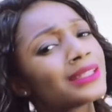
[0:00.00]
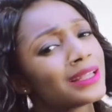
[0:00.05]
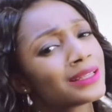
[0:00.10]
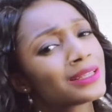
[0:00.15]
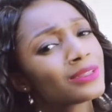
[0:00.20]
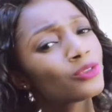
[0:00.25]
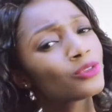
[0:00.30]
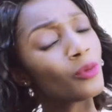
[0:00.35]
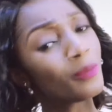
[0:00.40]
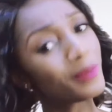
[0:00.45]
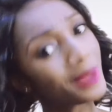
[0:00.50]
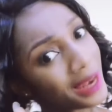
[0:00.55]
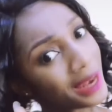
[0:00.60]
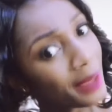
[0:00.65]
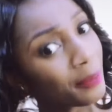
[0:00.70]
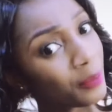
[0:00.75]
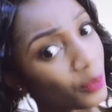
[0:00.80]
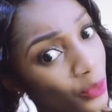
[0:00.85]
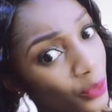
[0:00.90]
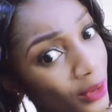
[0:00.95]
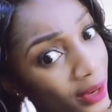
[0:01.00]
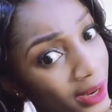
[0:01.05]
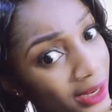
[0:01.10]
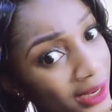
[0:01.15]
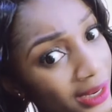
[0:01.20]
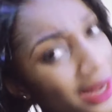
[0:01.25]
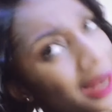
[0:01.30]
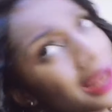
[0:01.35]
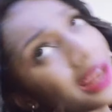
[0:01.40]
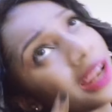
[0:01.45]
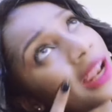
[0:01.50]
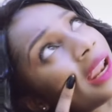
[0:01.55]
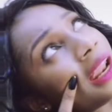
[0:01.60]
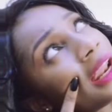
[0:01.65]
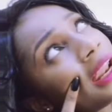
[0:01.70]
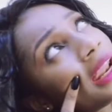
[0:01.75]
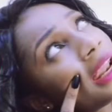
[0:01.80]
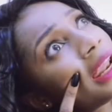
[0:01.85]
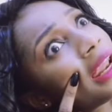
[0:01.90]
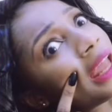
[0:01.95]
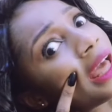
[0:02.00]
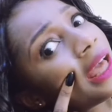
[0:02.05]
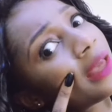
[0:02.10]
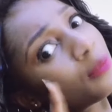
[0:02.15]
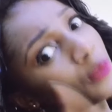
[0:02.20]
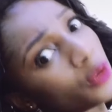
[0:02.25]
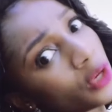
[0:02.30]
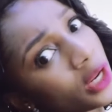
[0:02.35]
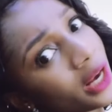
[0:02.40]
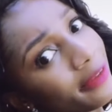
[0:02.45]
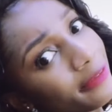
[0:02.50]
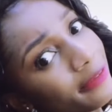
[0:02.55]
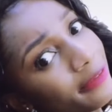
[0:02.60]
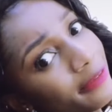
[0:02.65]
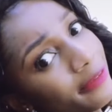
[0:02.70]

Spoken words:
sounded to me like nude. Like pornography.